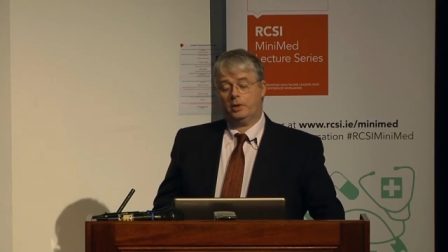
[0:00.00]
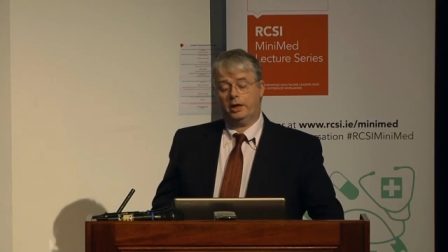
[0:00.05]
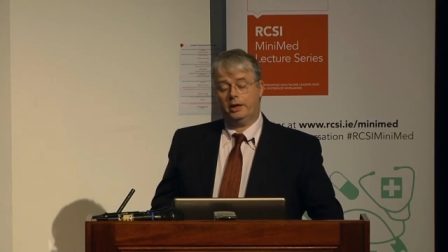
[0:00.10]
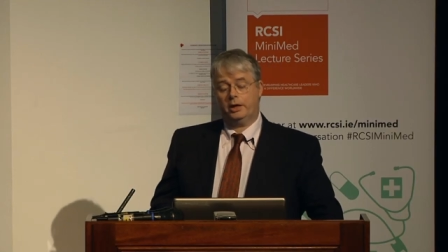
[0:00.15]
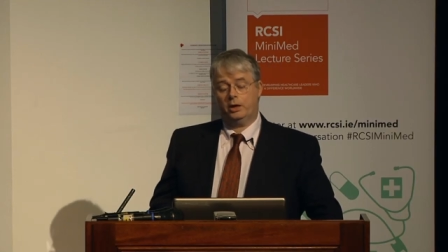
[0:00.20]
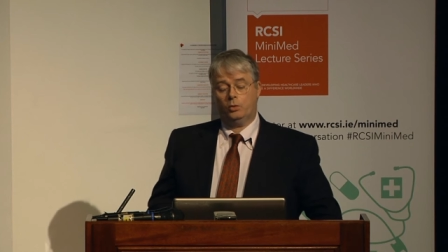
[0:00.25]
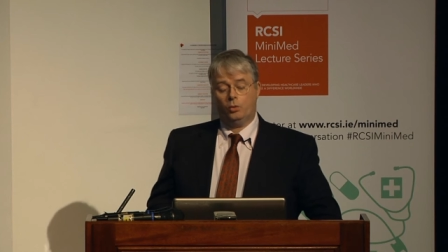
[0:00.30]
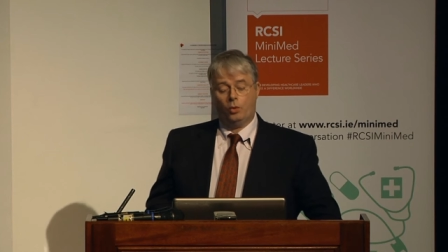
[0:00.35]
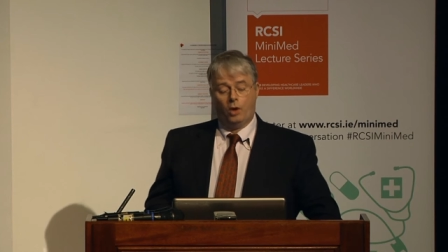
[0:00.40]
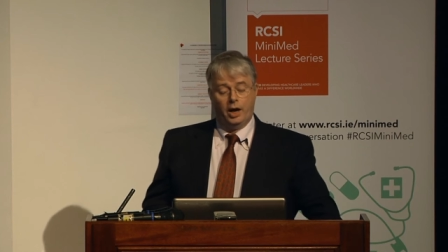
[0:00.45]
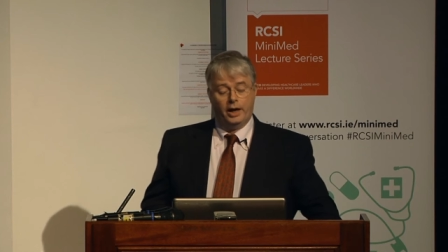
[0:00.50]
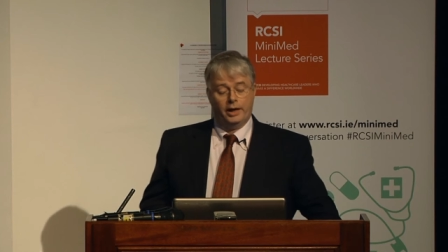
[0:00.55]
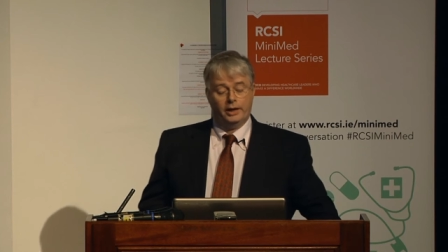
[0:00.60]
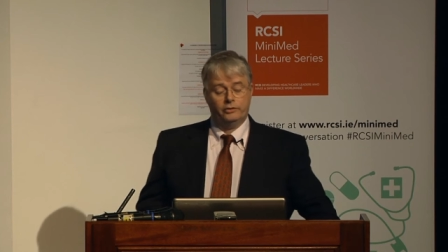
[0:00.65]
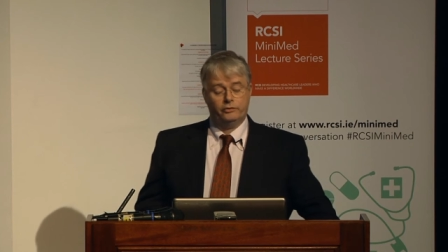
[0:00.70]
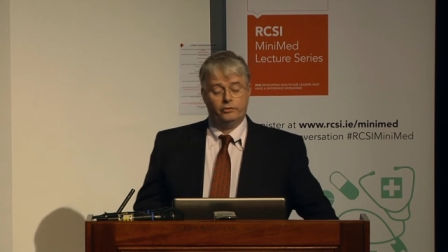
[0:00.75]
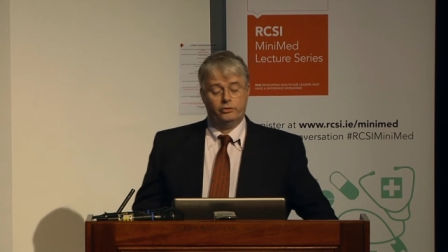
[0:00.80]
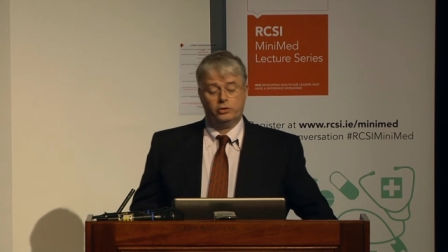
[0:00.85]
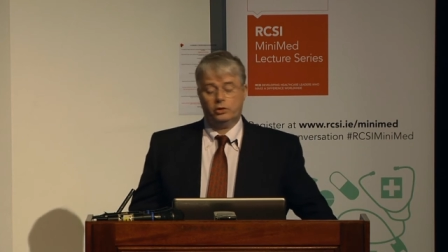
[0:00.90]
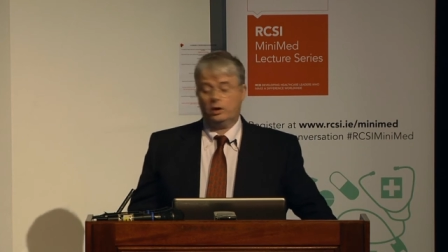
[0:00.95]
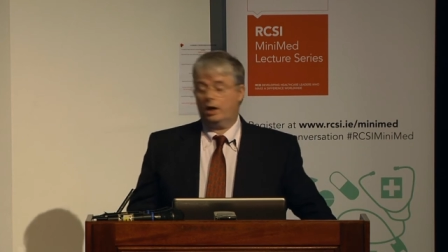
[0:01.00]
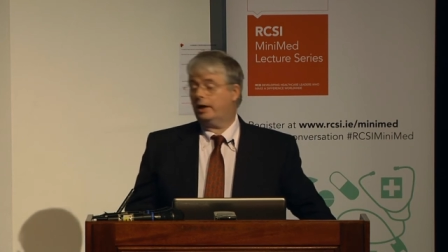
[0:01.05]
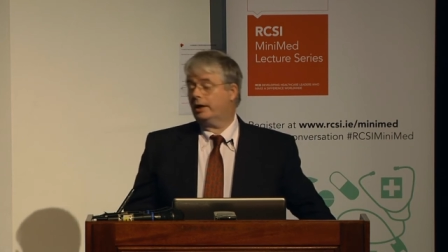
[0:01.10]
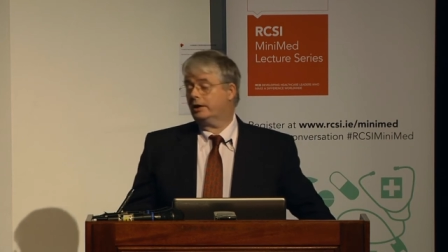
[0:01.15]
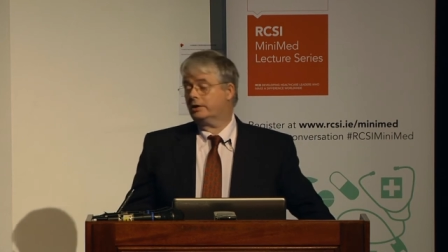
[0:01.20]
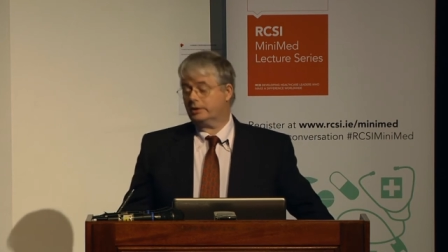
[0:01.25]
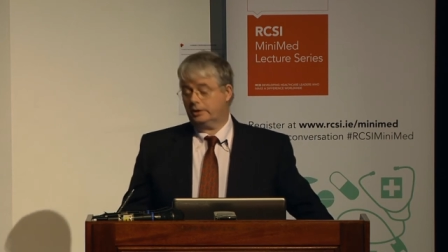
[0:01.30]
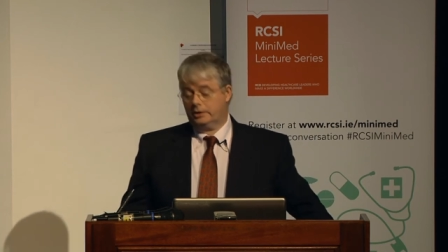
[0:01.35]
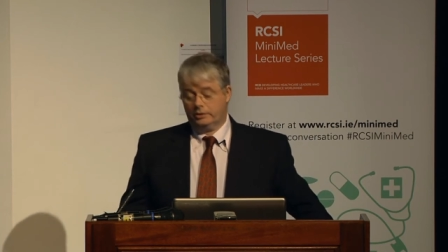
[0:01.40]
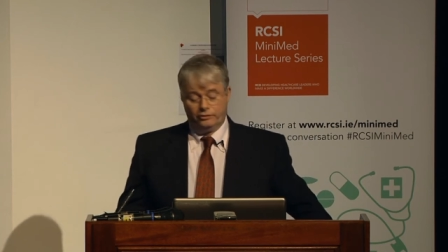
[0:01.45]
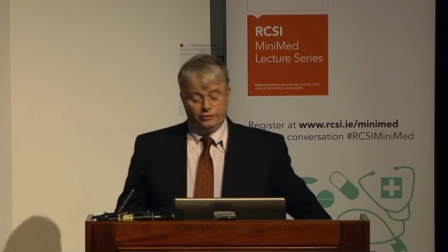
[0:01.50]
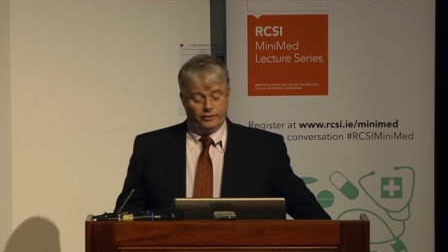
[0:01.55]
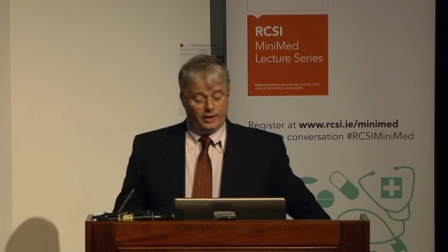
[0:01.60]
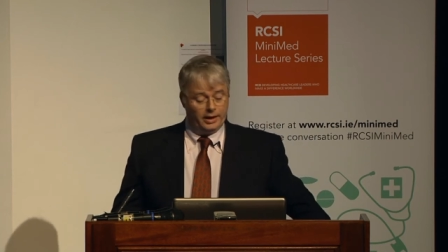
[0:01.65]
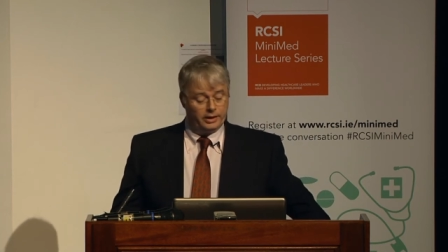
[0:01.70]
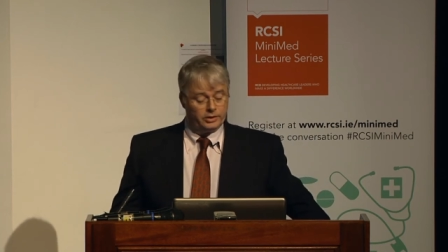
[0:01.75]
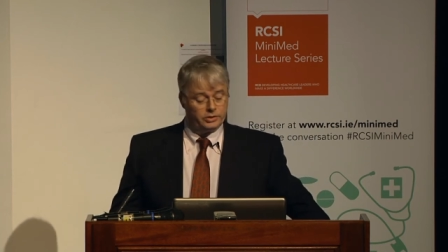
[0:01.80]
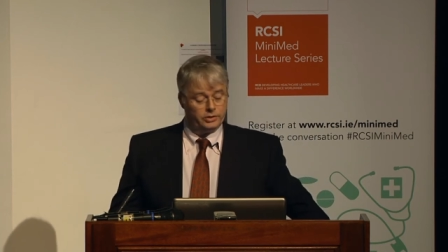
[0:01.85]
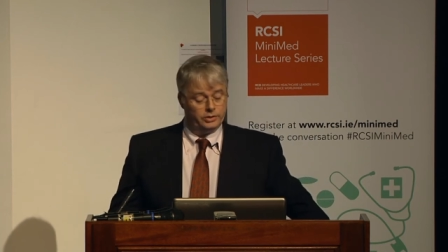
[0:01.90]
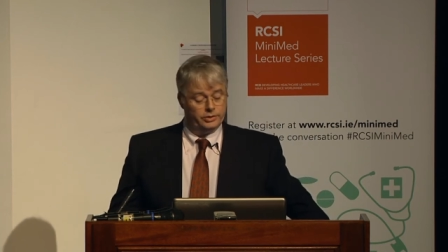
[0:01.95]
by a wide variety of
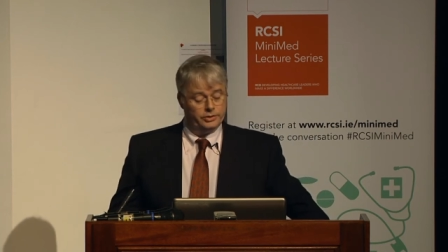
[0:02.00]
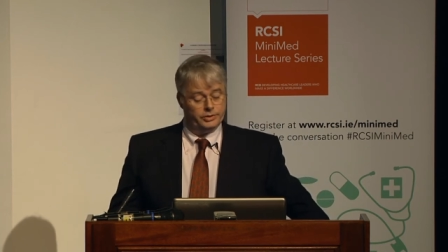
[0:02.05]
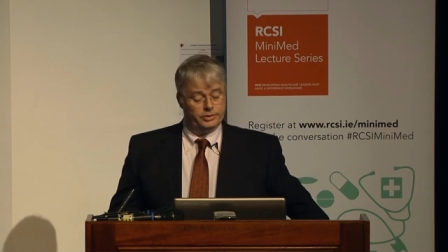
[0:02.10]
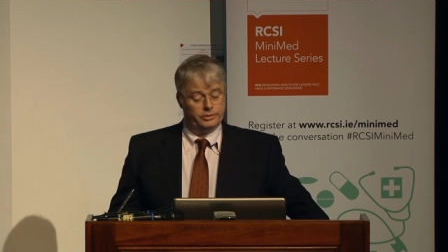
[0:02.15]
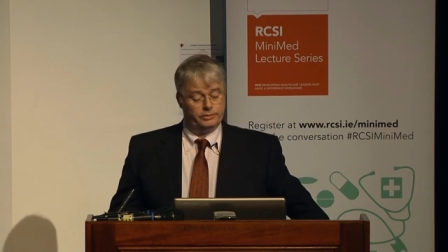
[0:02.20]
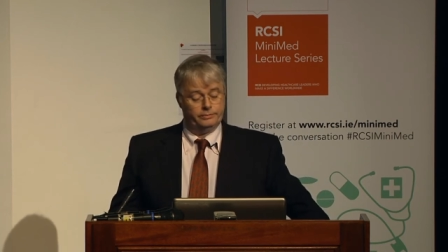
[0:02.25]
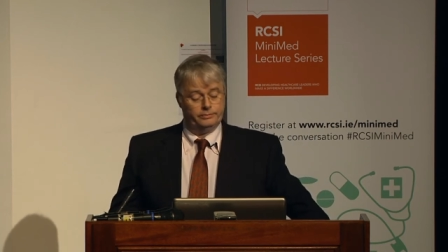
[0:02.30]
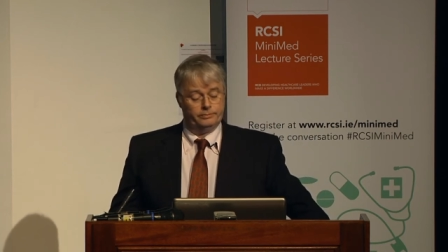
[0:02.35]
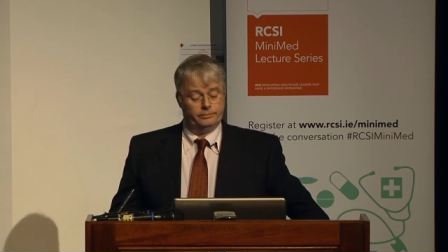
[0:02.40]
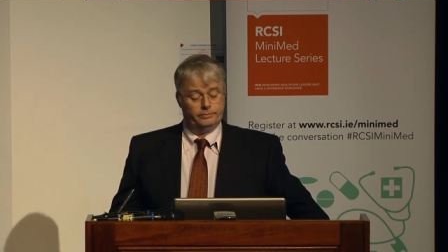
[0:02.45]
factors.